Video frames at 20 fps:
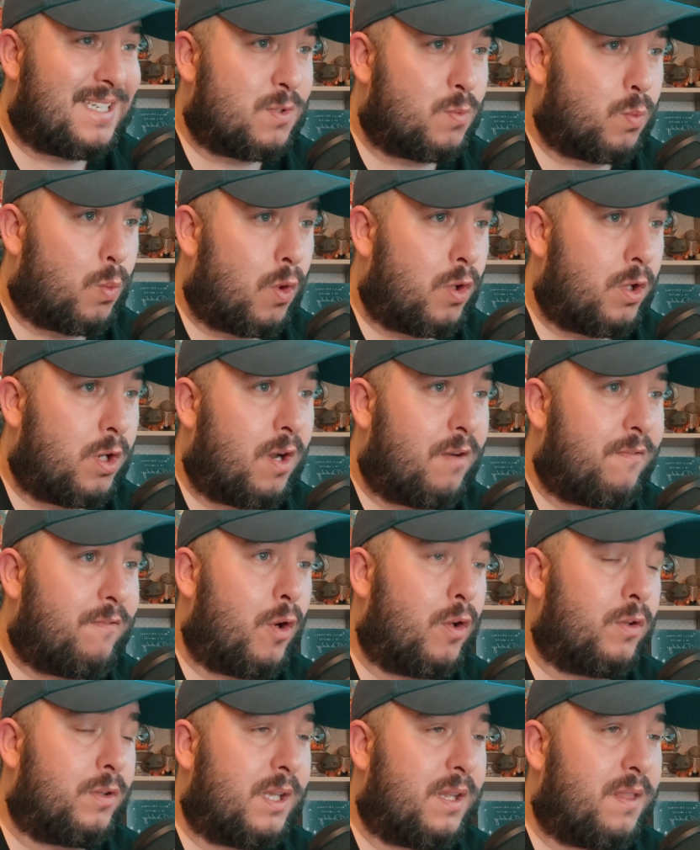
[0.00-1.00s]
is one of
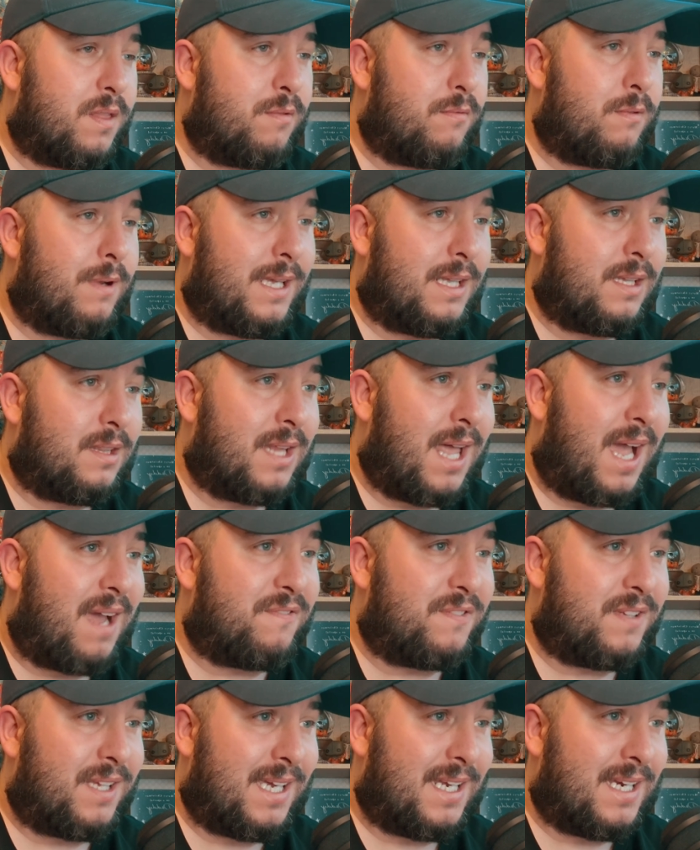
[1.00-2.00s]
only three
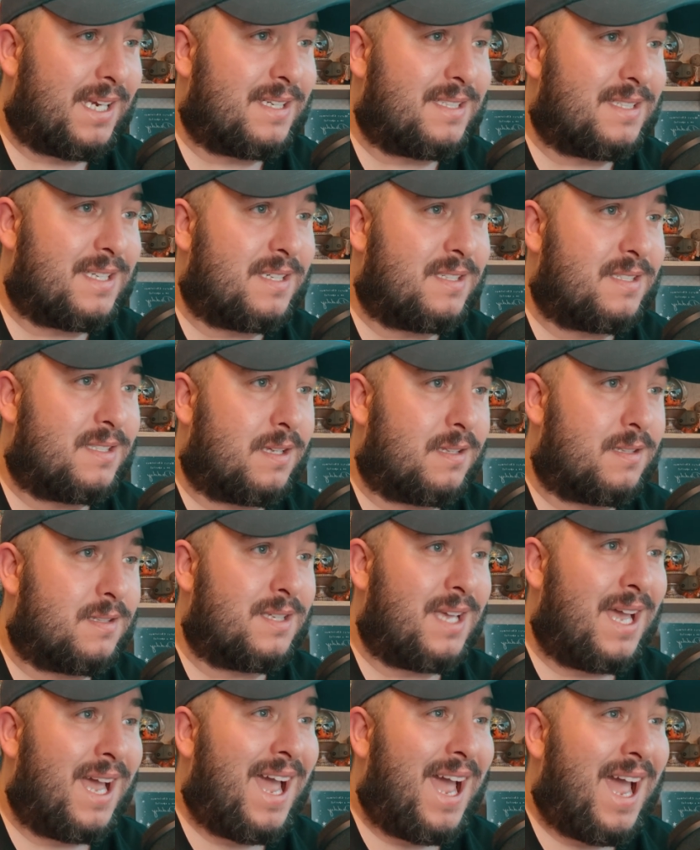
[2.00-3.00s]
left in existence,